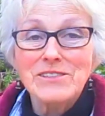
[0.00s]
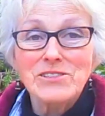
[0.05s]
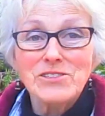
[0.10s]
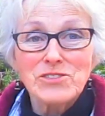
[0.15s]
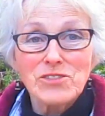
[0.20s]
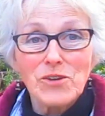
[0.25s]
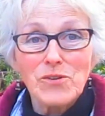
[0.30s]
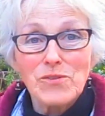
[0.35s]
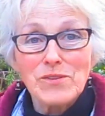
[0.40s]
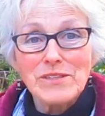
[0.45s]

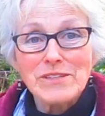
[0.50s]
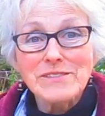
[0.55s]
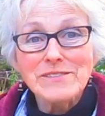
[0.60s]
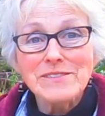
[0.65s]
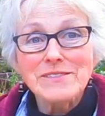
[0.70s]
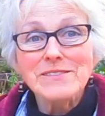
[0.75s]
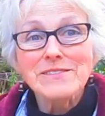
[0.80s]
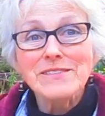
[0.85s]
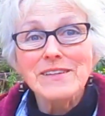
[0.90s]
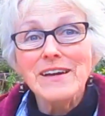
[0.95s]
So this
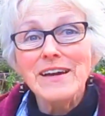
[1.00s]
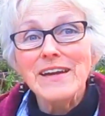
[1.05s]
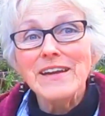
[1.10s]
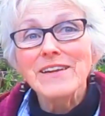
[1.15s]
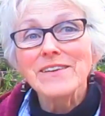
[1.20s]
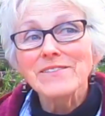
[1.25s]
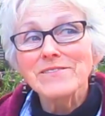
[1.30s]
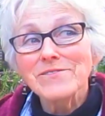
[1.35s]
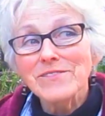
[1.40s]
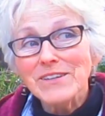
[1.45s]
is kind
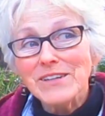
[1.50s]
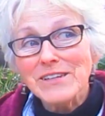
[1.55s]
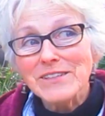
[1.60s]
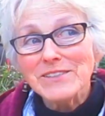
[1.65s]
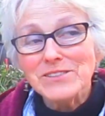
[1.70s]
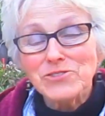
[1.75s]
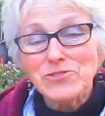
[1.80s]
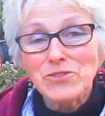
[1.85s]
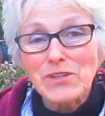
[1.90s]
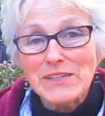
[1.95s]
of
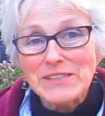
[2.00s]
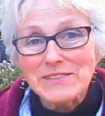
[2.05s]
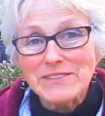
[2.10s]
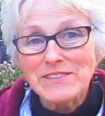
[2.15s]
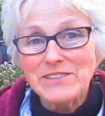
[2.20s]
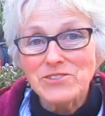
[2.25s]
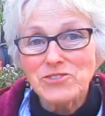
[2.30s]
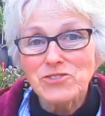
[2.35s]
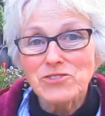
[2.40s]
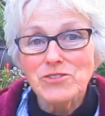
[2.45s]
uh,
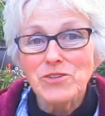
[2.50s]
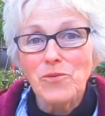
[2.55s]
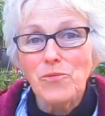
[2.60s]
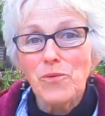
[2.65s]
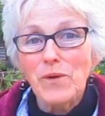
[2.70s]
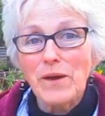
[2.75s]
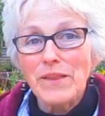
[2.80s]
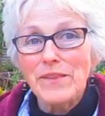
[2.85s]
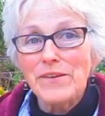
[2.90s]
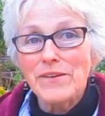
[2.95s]
transitional
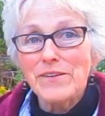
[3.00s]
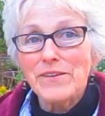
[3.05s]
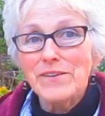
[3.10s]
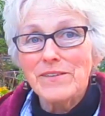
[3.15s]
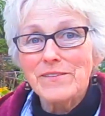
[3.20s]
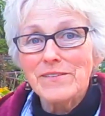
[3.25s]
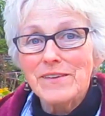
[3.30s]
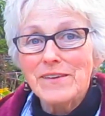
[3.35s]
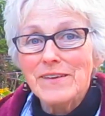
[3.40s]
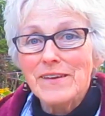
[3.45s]
weather,